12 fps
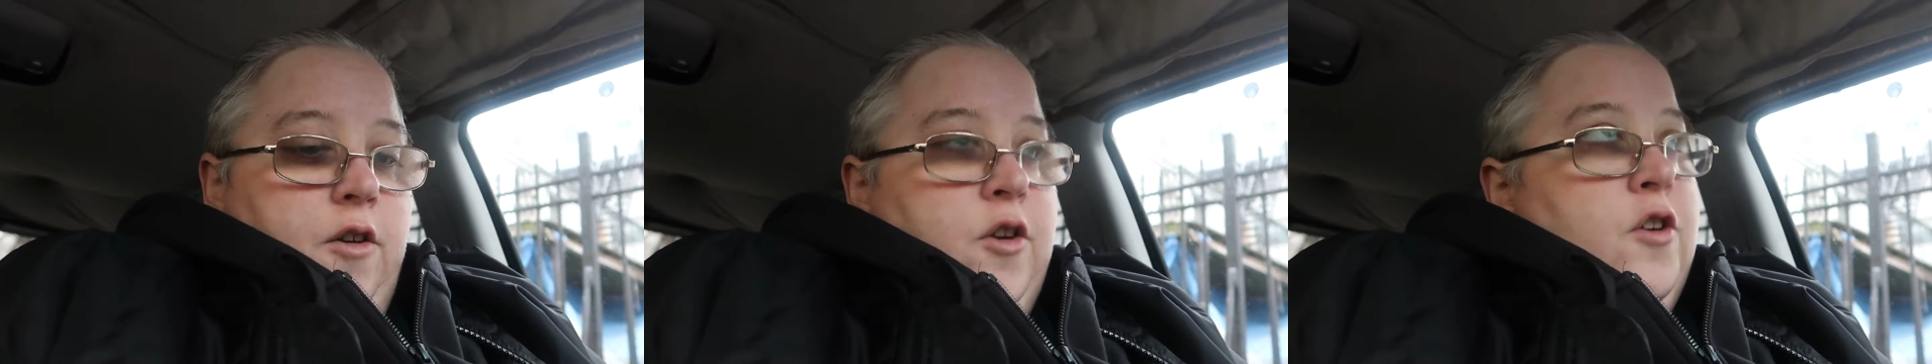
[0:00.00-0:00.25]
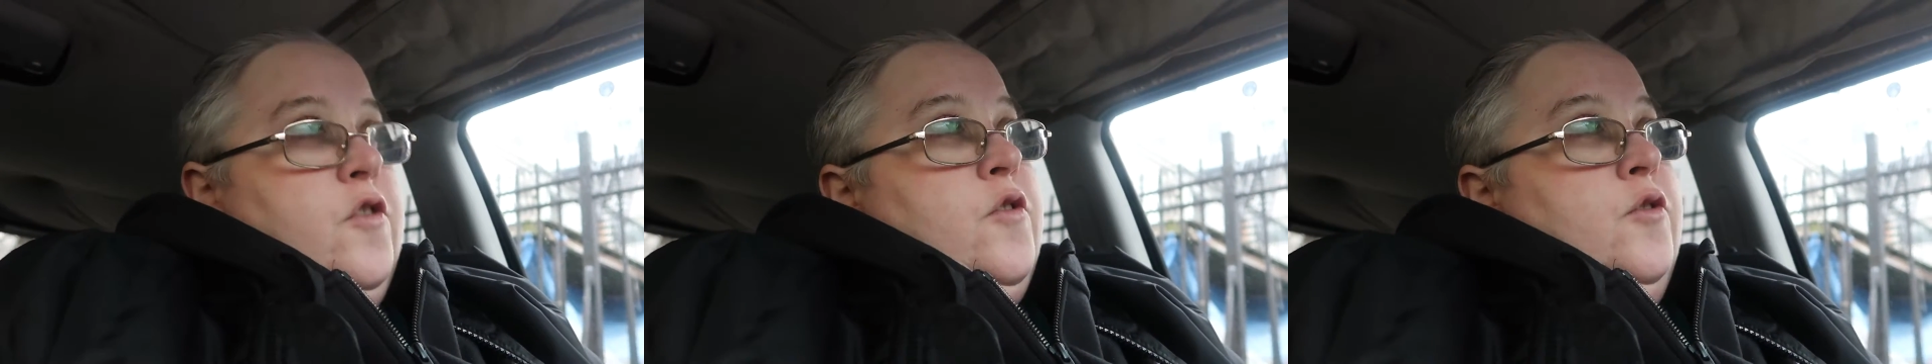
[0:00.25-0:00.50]

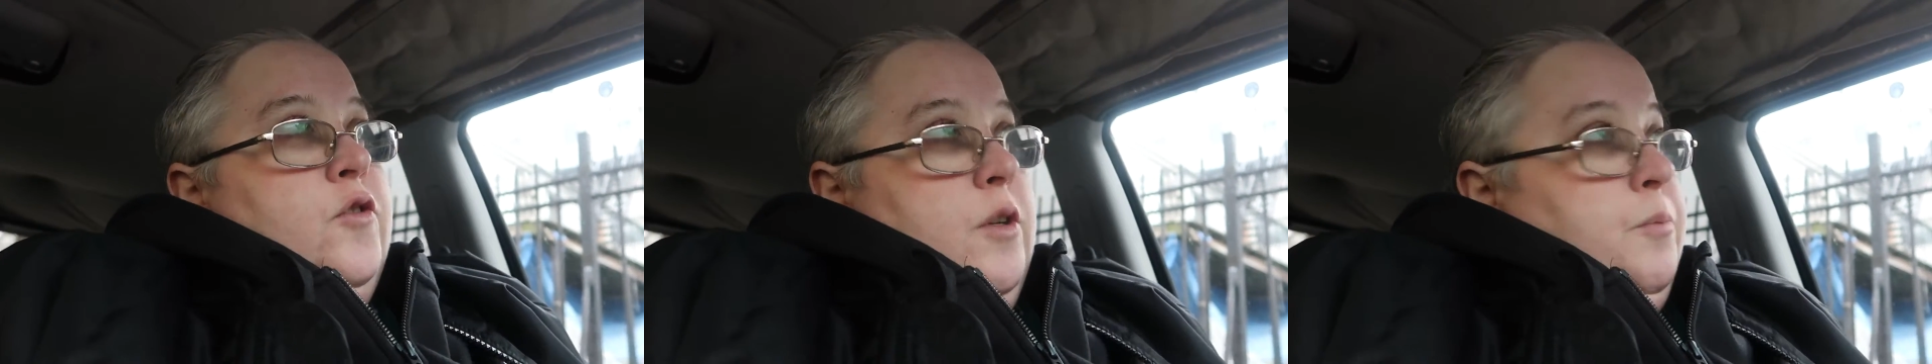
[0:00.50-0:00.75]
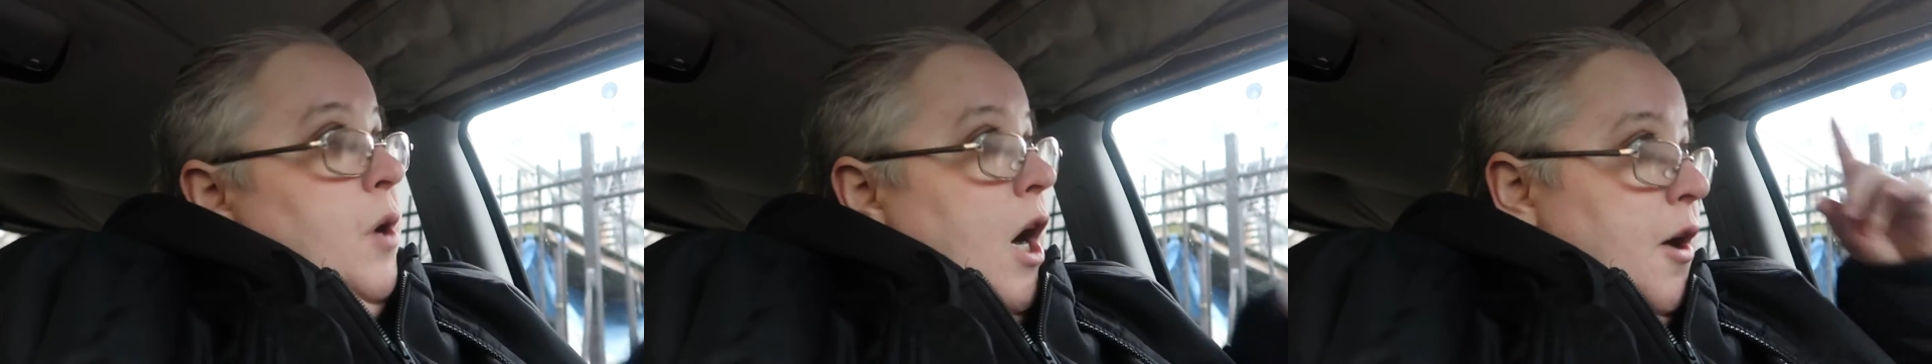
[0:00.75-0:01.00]
or through
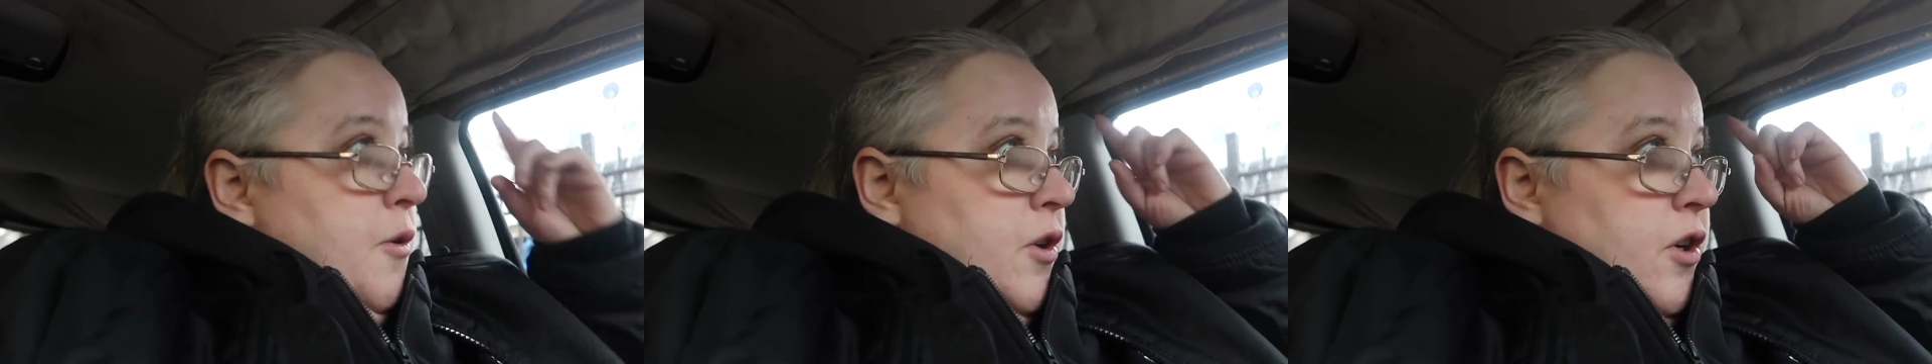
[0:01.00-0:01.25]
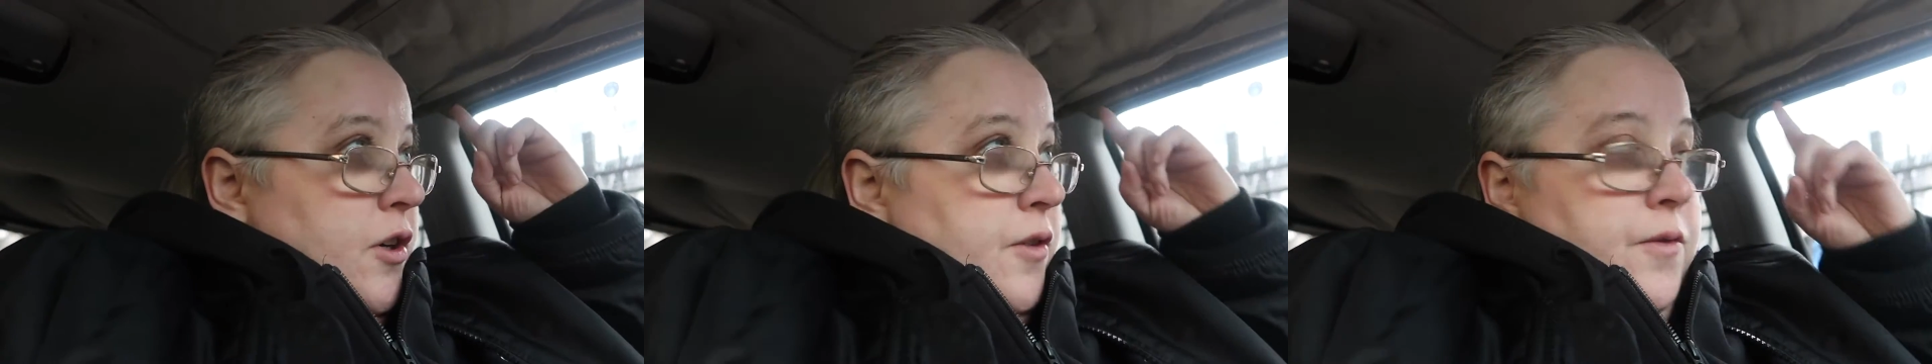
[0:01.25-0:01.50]
the
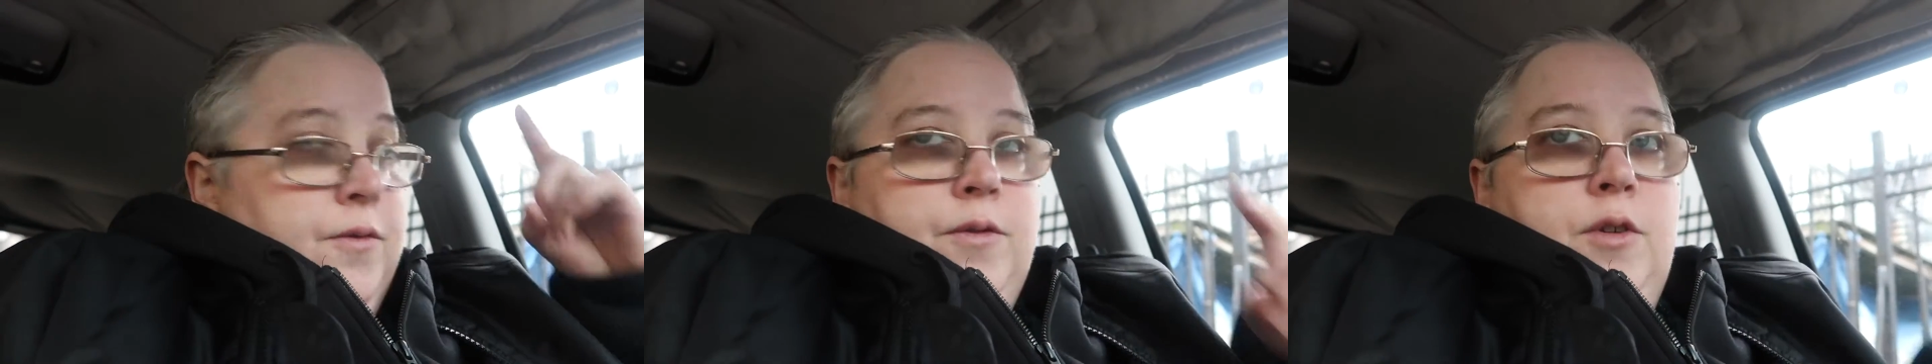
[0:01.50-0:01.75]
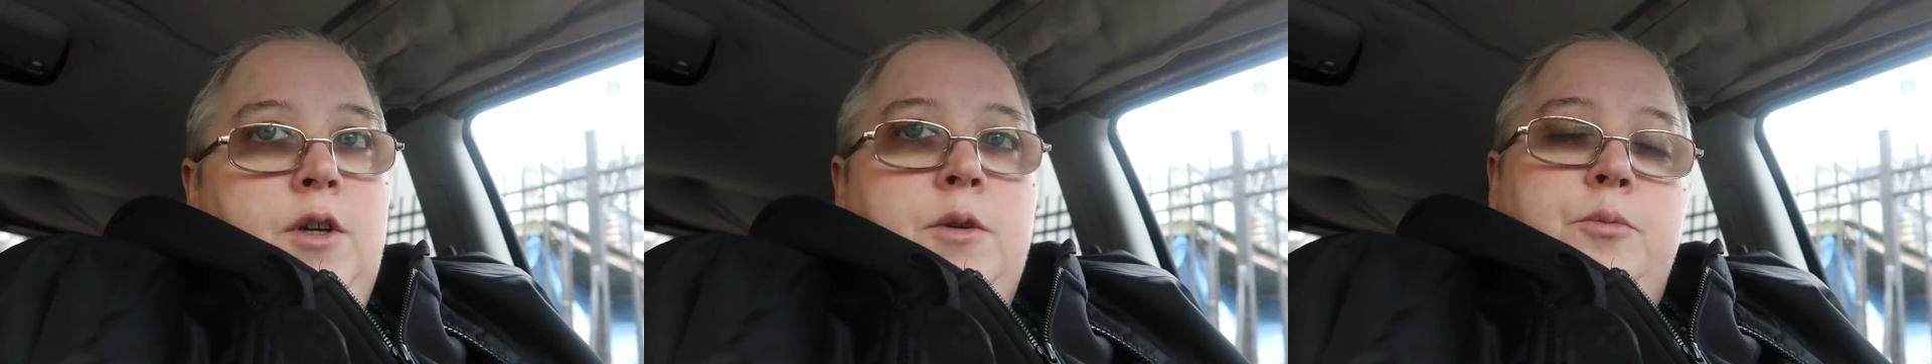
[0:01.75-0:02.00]
power of
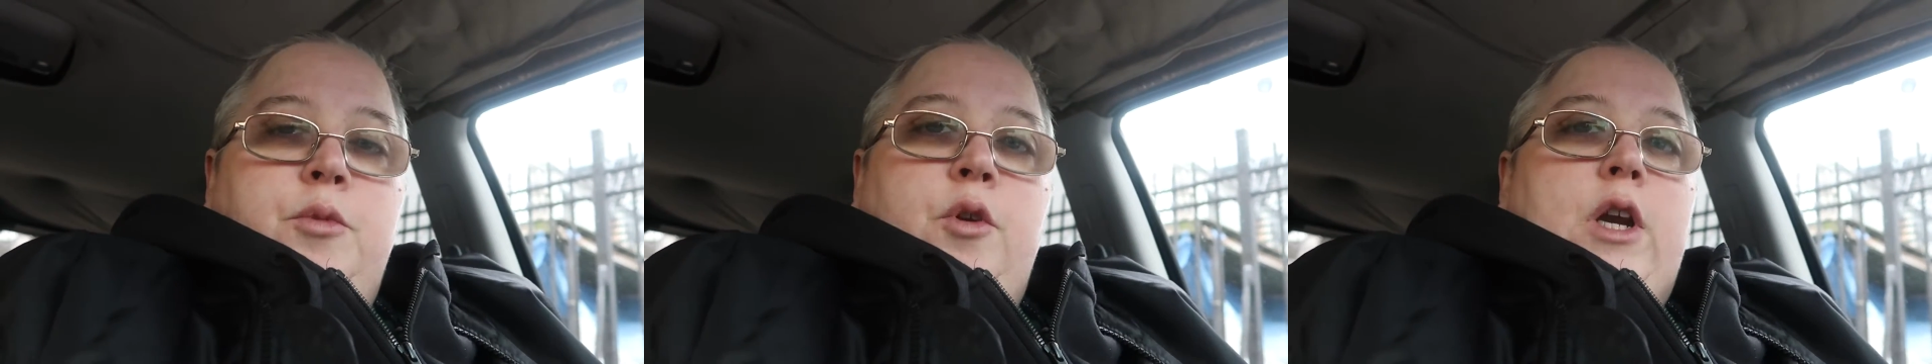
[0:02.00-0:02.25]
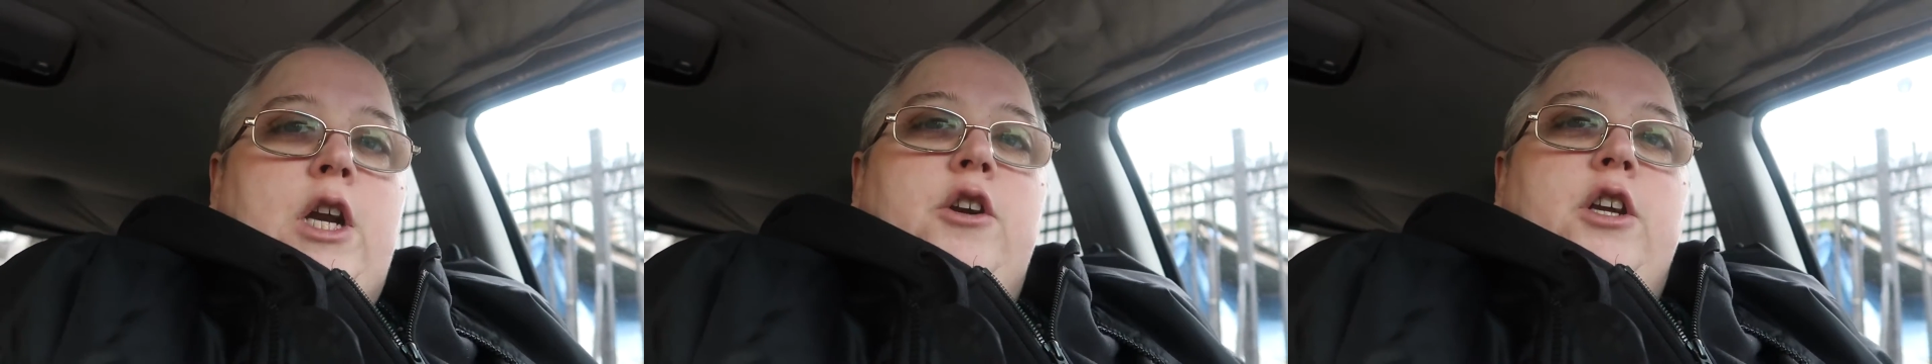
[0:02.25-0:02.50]

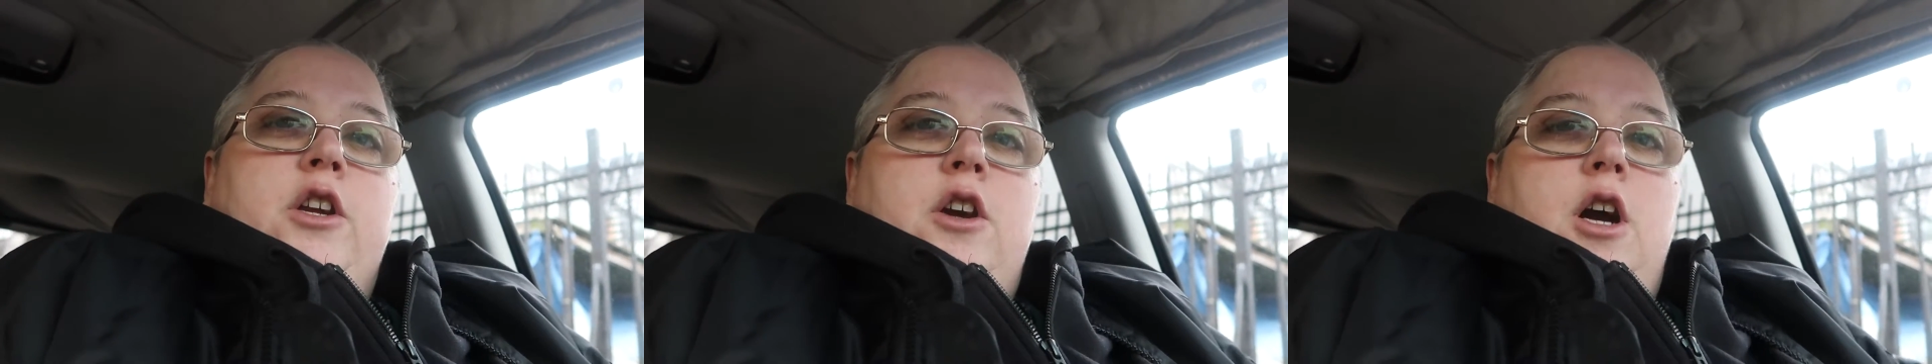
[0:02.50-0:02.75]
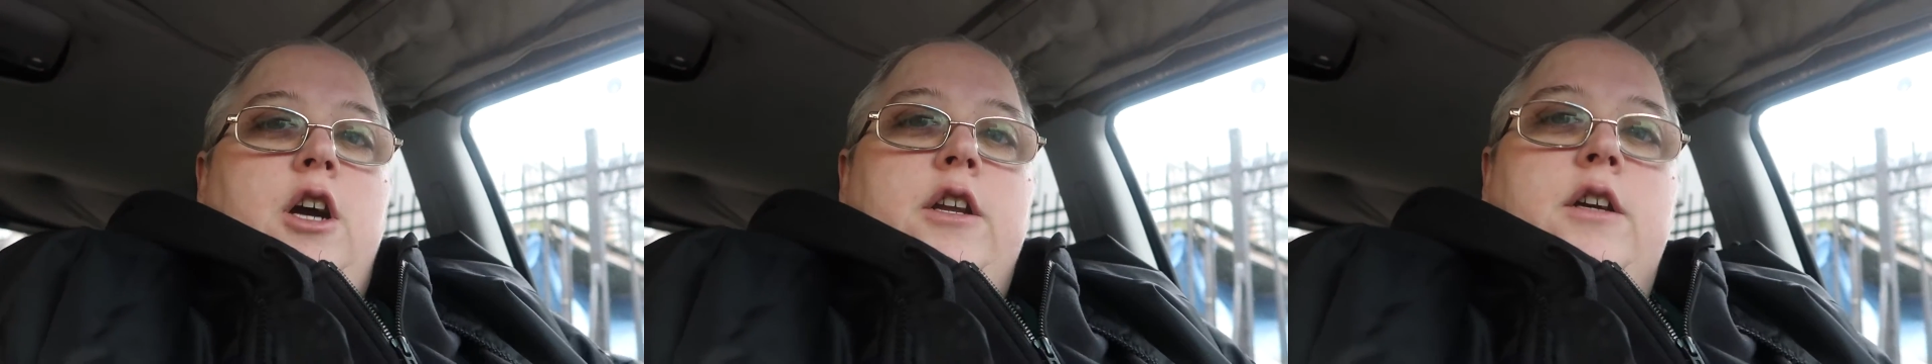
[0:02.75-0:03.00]
prayer and
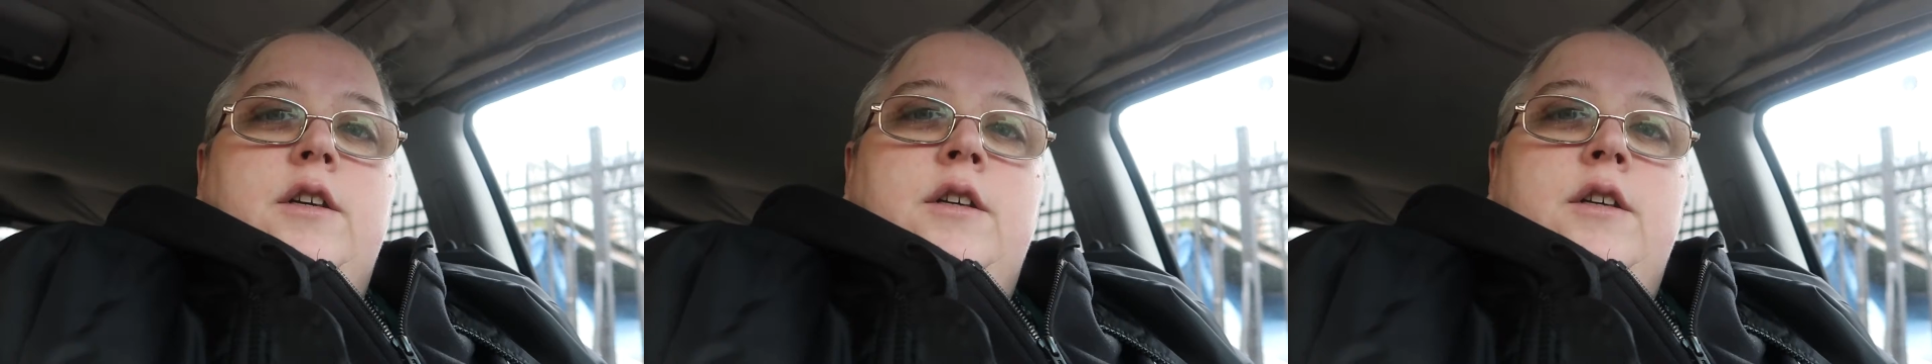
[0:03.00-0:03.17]
God.